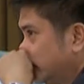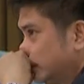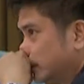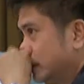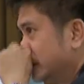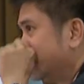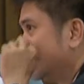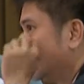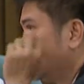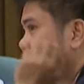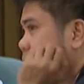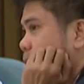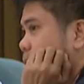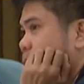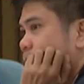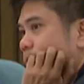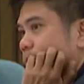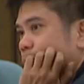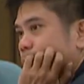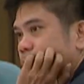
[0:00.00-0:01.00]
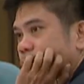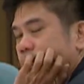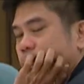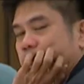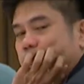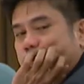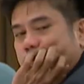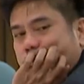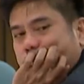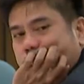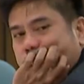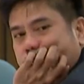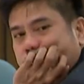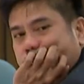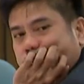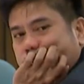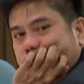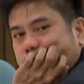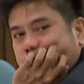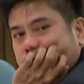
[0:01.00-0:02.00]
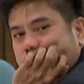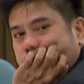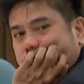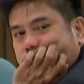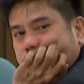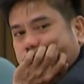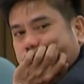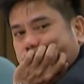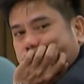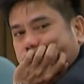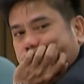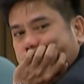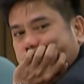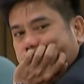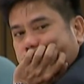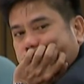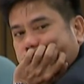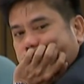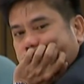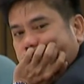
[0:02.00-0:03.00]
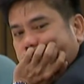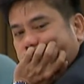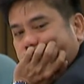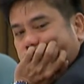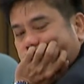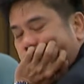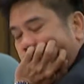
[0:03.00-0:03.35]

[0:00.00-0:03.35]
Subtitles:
(not speaking)